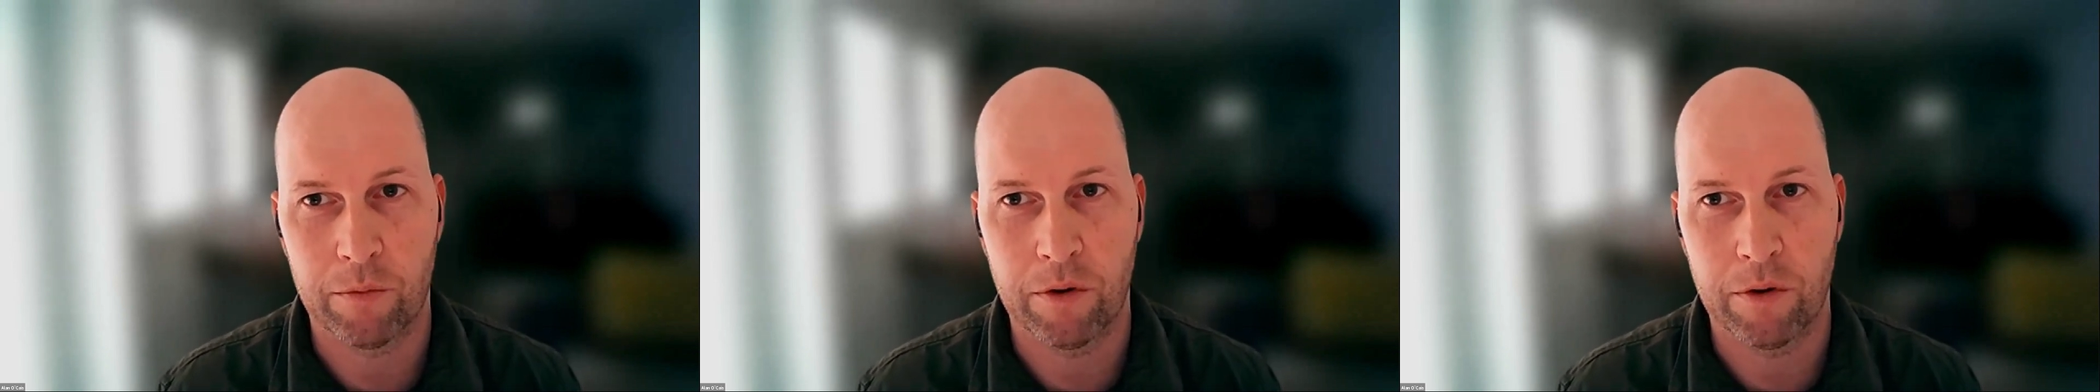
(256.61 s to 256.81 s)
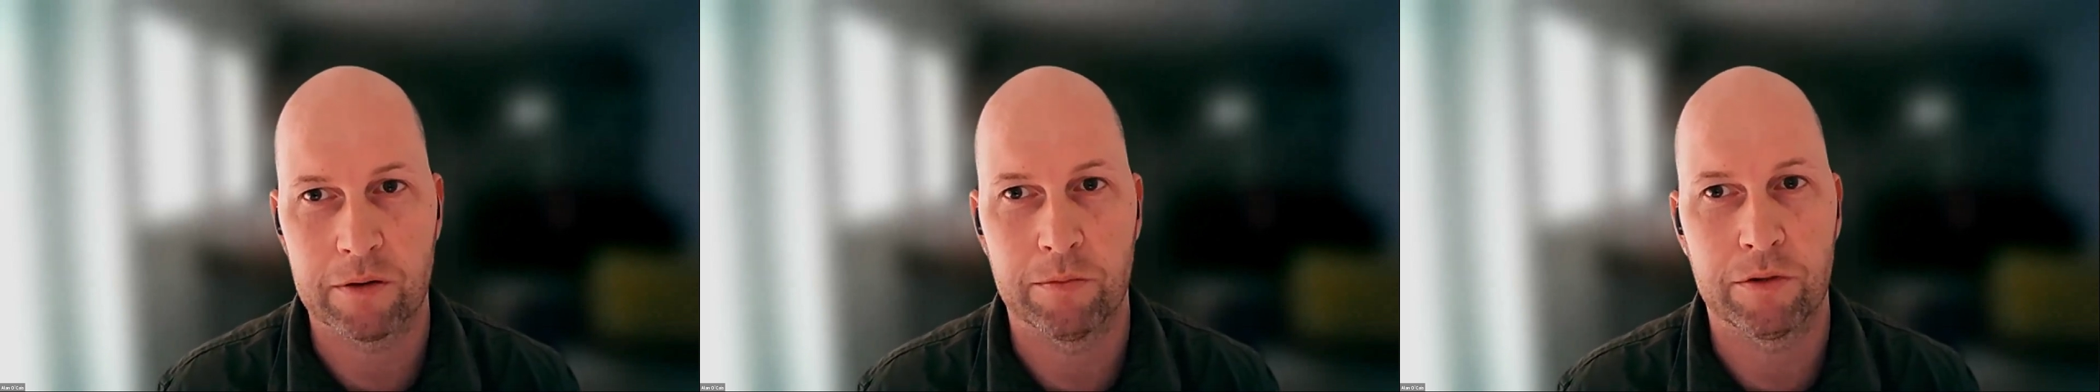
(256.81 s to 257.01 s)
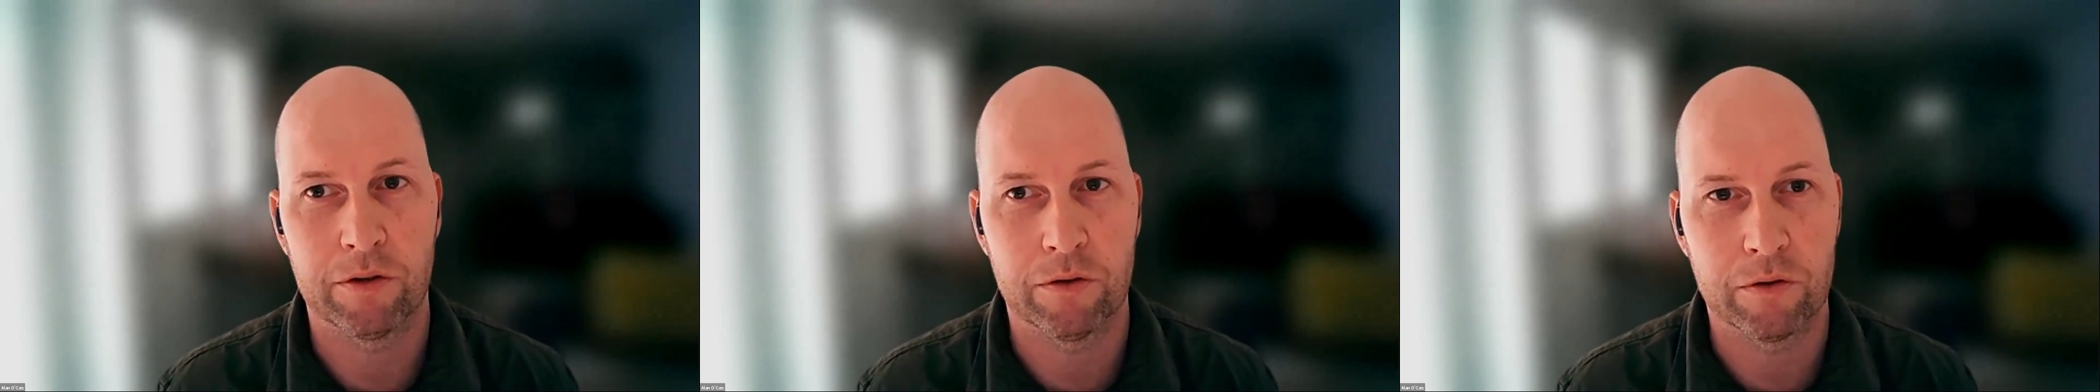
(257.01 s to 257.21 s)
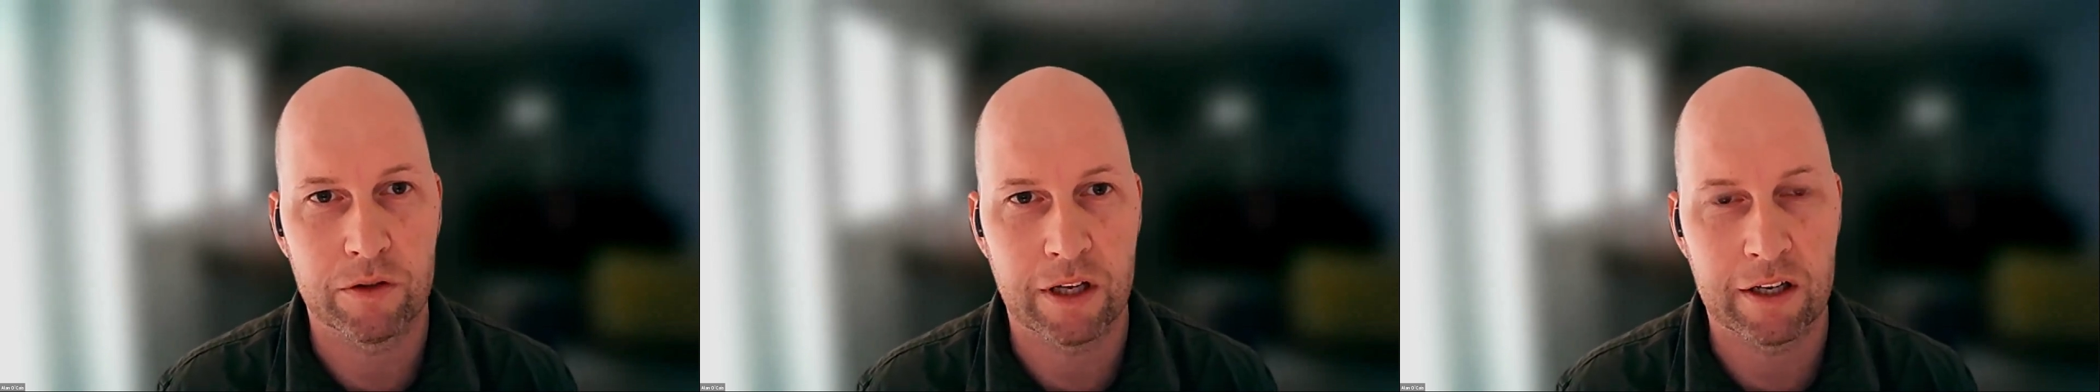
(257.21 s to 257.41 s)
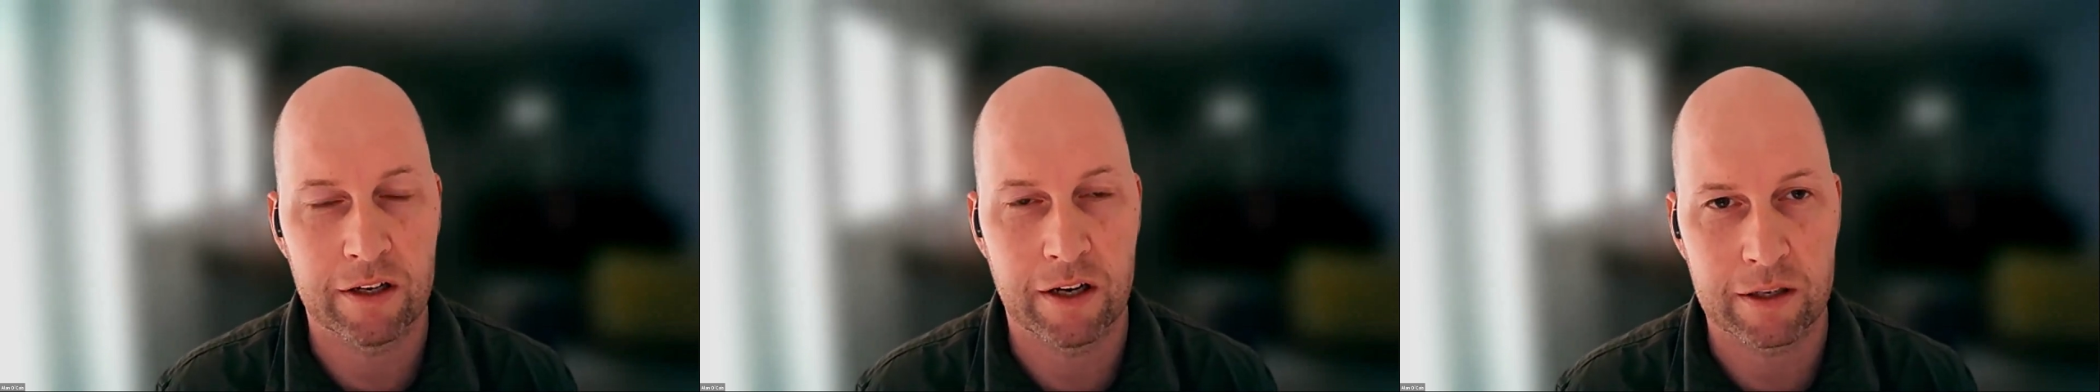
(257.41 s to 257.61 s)
I want them to do
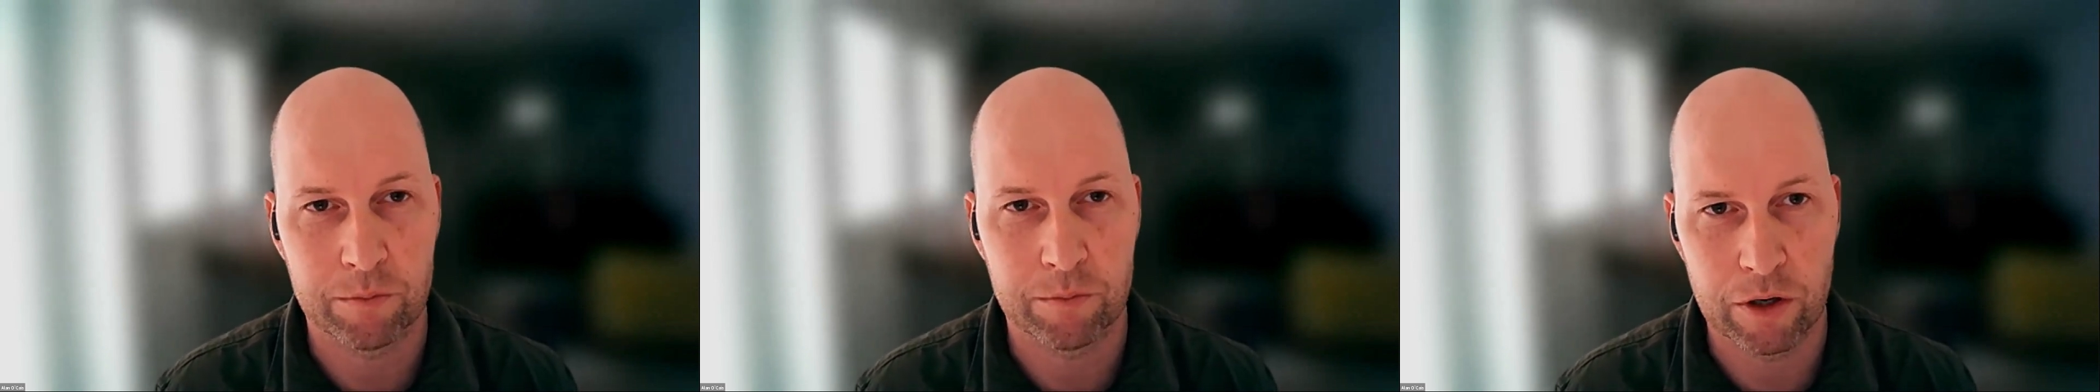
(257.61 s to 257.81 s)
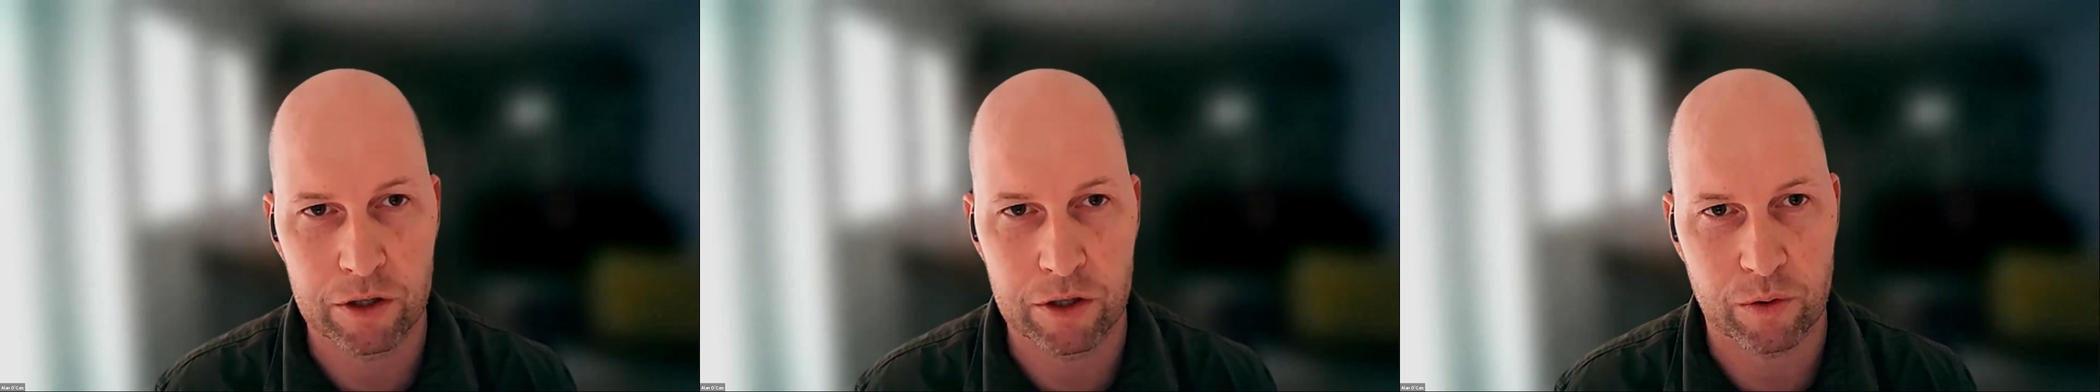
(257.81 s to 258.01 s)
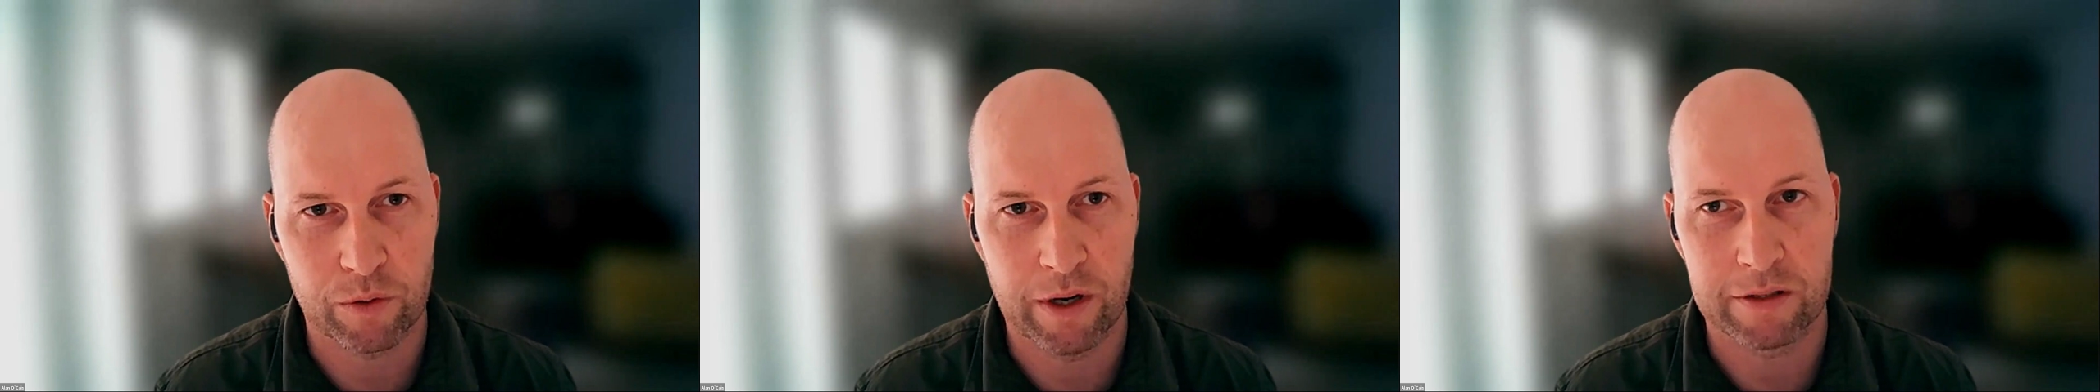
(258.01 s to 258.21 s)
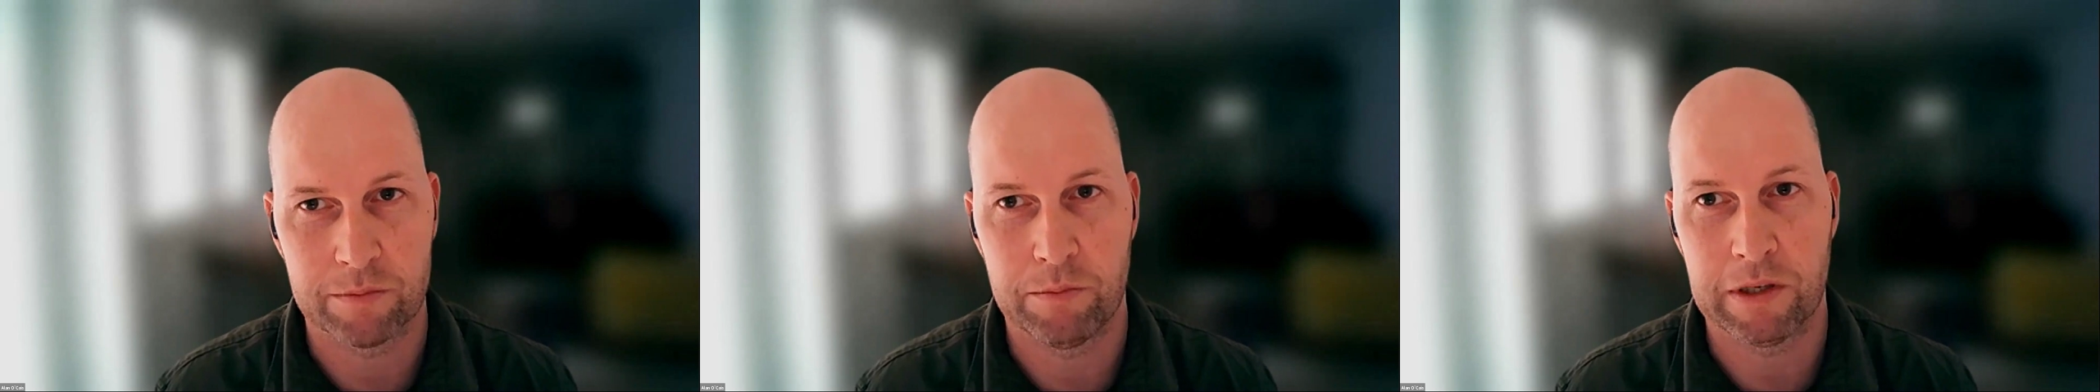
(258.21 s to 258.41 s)
things like merge requests,